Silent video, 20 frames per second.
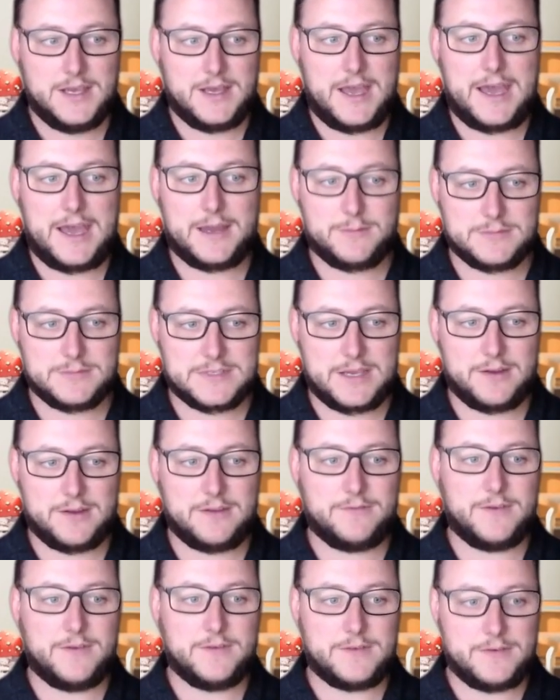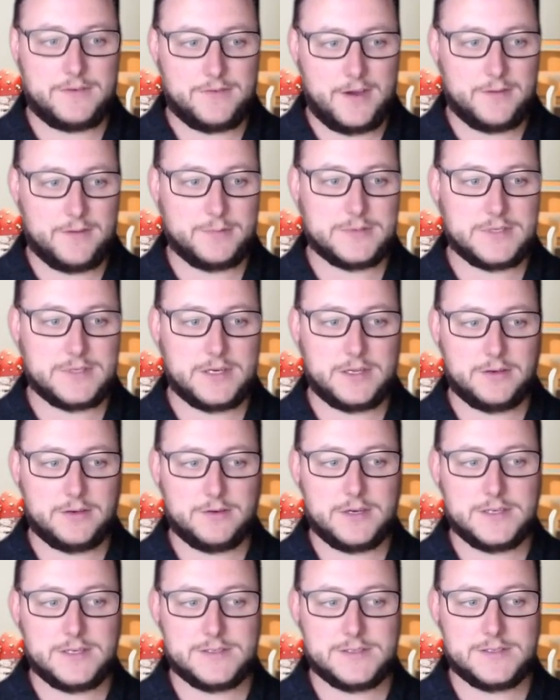Adams County, 55%
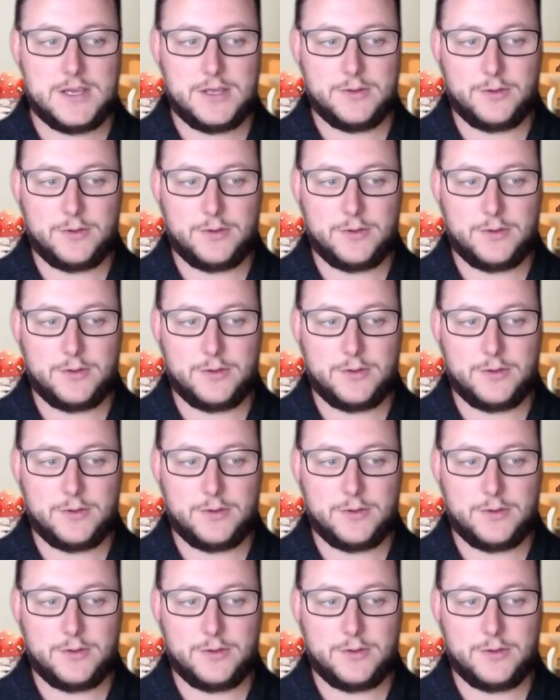increase.